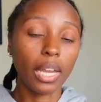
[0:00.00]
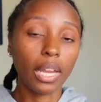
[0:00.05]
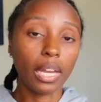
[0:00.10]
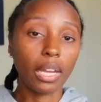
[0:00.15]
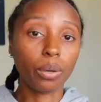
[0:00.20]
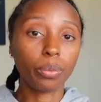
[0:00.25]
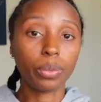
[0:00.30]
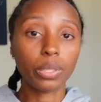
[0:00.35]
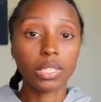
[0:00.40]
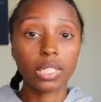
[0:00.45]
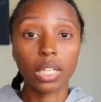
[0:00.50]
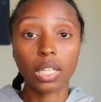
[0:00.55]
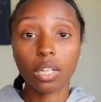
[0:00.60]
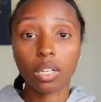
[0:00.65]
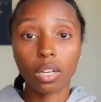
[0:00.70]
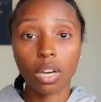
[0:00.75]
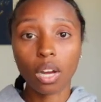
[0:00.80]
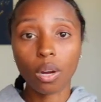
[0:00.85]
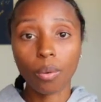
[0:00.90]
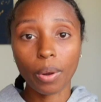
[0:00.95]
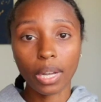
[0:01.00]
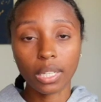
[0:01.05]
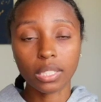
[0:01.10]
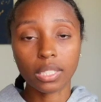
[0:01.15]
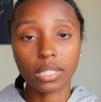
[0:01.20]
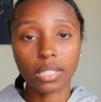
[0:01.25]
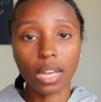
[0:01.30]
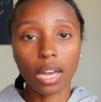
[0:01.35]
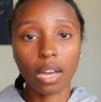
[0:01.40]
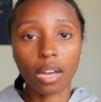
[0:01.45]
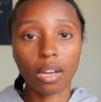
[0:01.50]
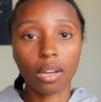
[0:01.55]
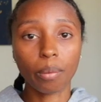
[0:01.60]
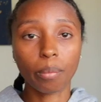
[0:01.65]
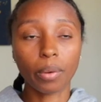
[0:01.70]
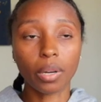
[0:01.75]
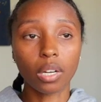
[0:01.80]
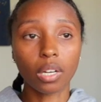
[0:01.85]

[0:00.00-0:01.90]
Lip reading: and we didn't know at the time,